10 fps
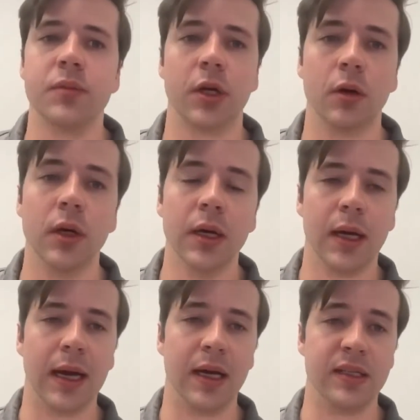So
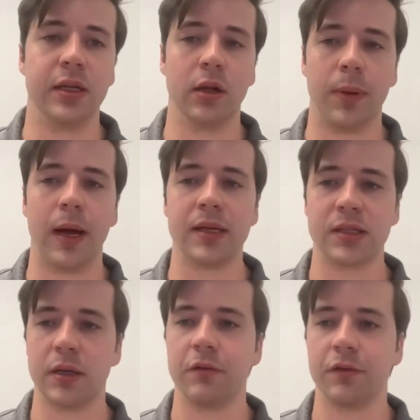uh, it's still a
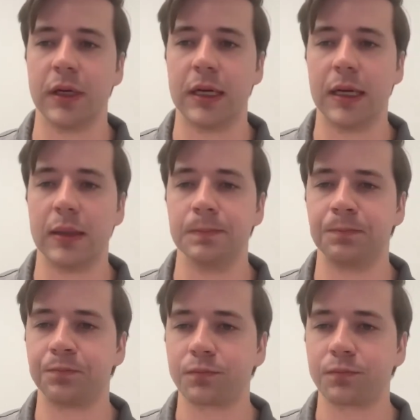positive. Um,